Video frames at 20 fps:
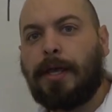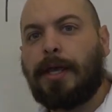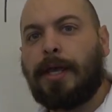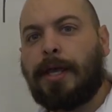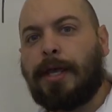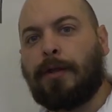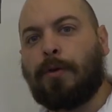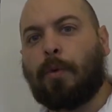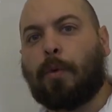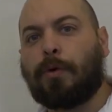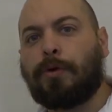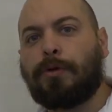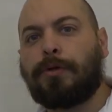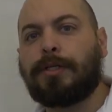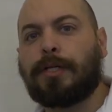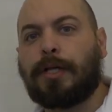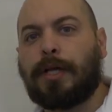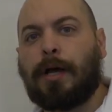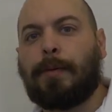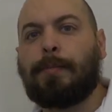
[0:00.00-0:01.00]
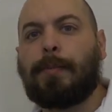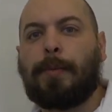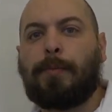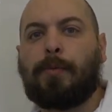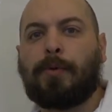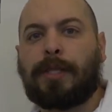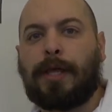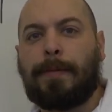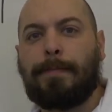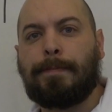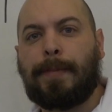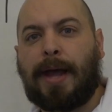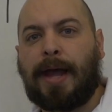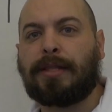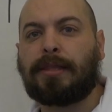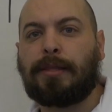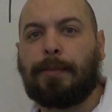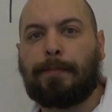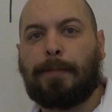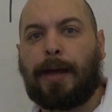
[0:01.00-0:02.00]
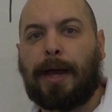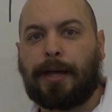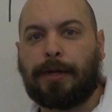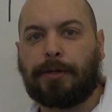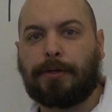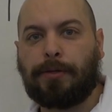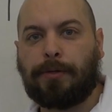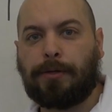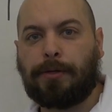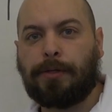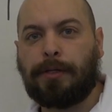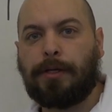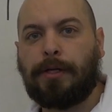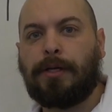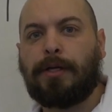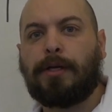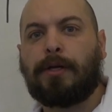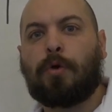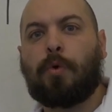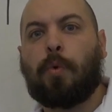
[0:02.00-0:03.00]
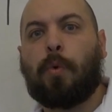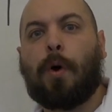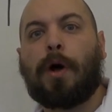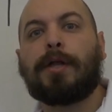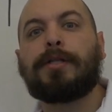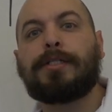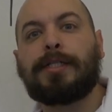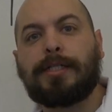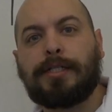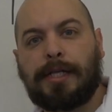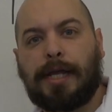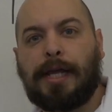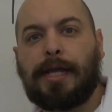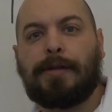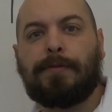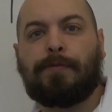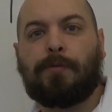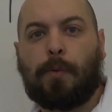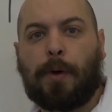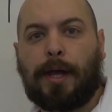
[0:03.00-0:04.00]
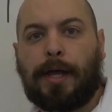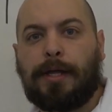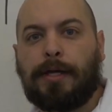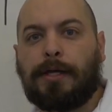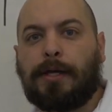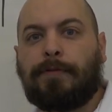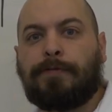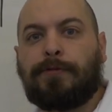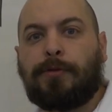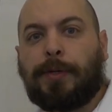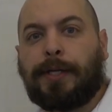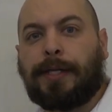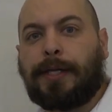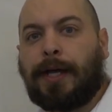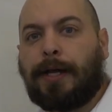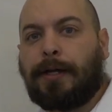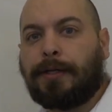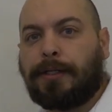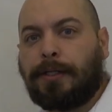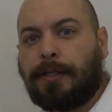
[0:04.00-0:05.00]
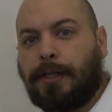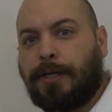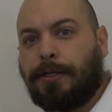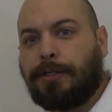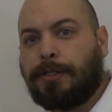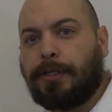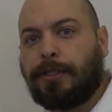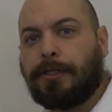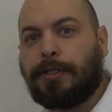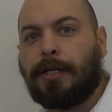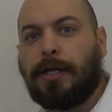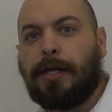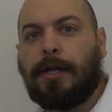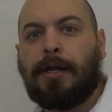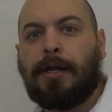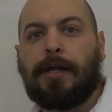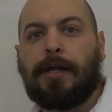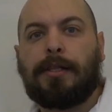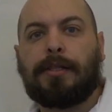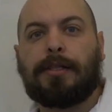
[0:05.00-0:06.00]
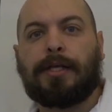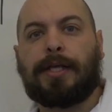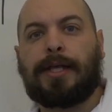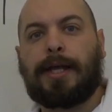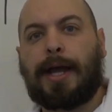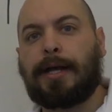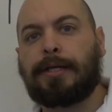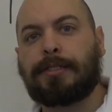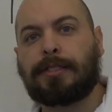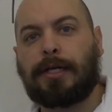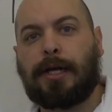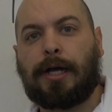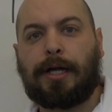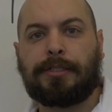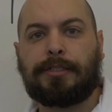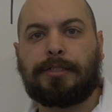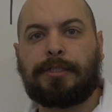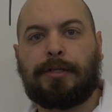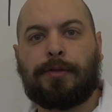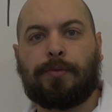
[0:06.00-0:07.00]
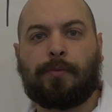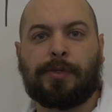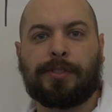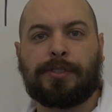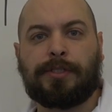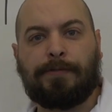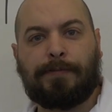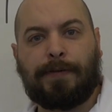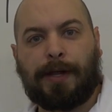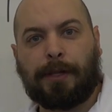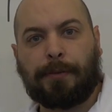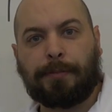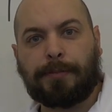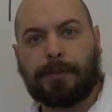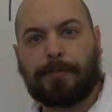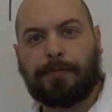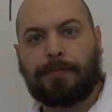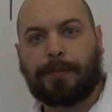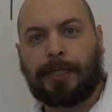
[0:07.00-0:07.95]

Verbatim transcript: In order to come up with a mathematical, quantitative way of doing calculations, the gas constant was developed.